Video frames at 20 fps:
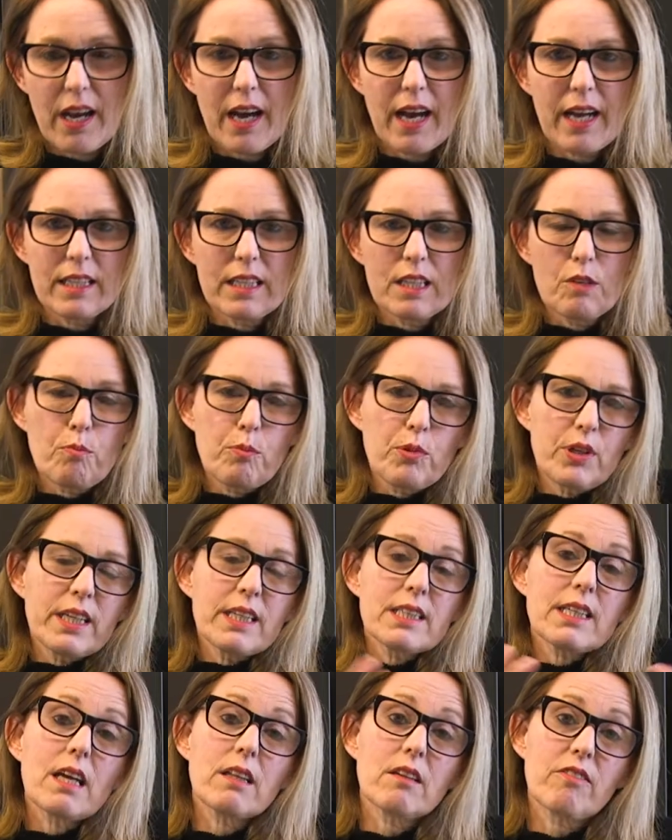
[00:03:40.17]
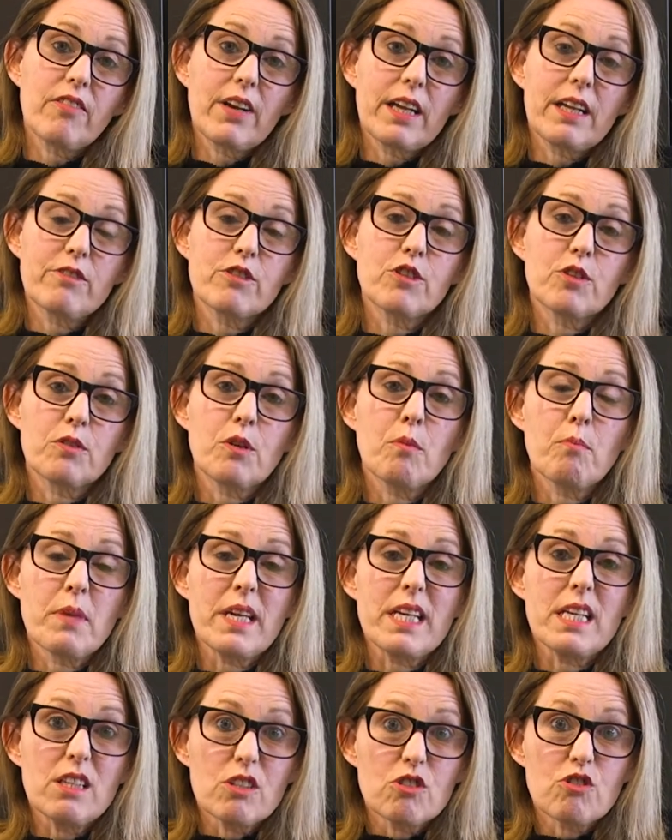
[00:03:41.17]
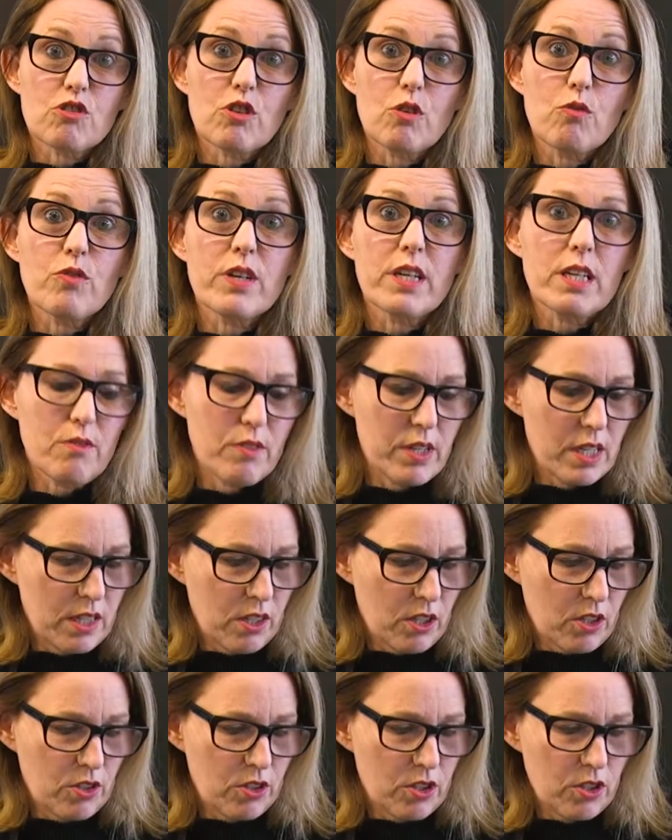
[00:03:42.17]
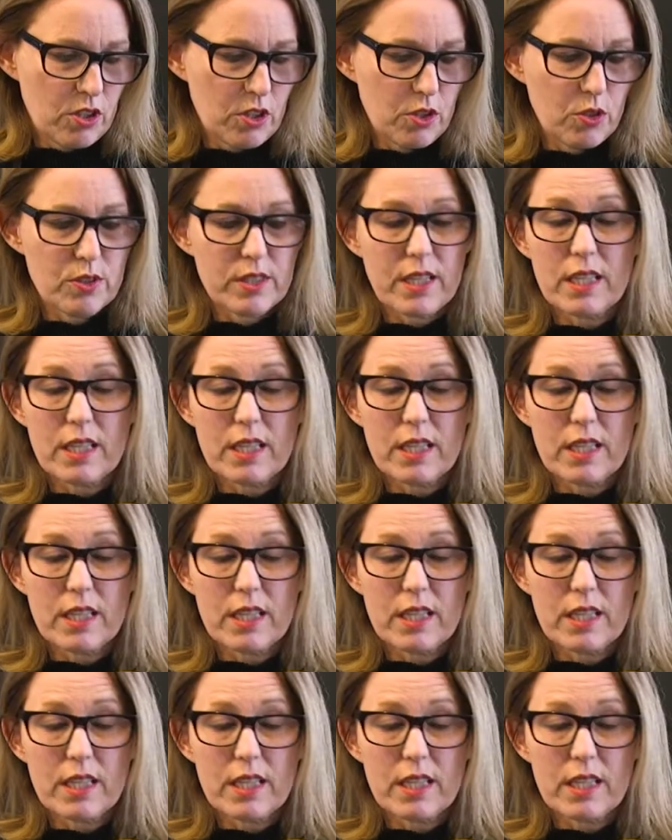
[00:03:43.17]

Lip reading: And it brings out the flavour of your meat. So really, really good to use.